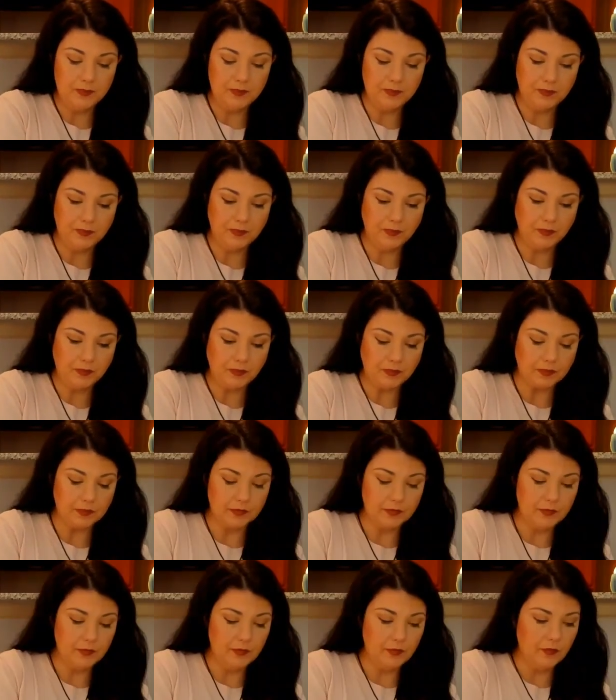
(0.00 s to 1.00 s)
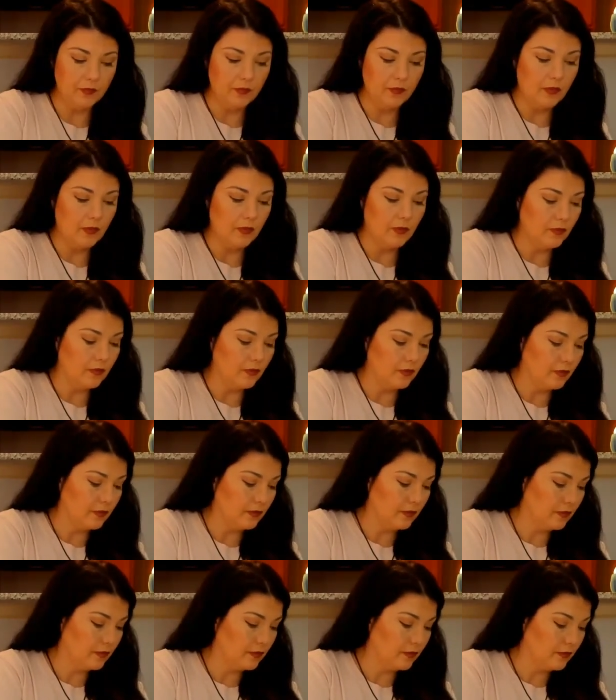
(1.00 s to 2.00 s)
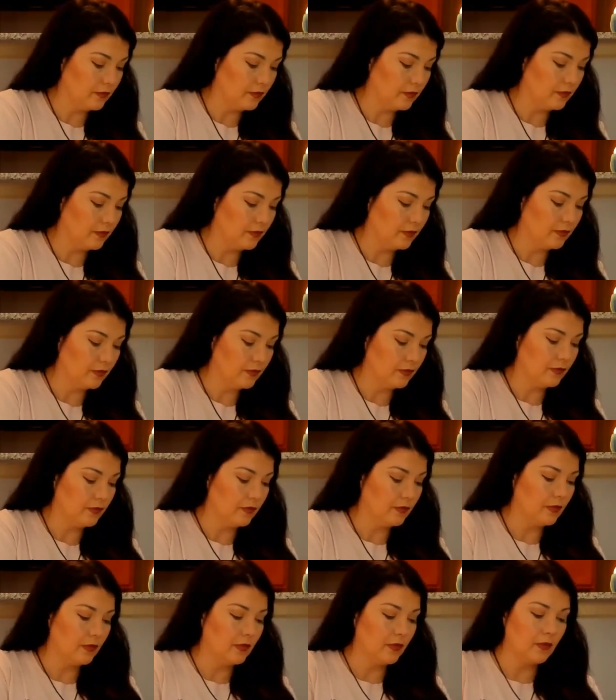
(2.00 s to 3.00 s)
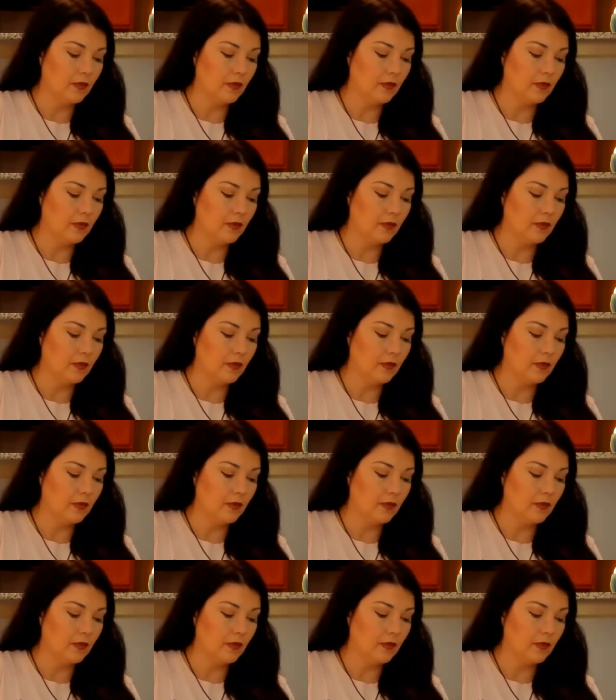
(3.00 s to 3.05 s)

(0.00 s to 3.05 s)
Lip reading: Nobody speaks.